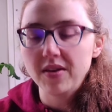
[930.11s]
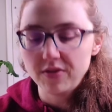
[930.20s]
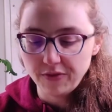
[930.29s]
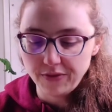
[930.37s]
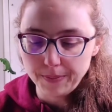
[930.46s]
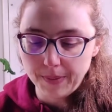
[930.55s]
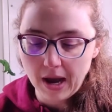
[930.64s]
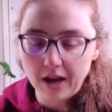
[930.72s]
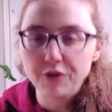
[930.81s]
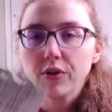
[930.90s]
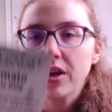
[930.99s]
These are from
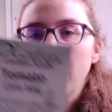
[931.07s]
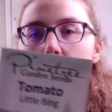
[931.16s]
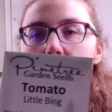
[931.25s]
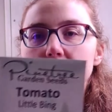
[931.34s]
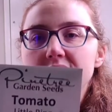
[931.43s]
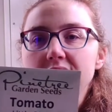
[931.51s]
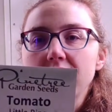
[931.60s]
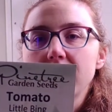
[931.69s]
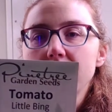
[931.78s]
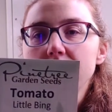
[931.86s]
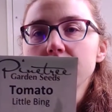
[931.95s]
Pine Tree Garden
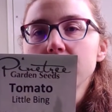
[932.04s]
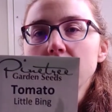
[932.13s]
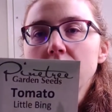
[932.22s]
Seeds.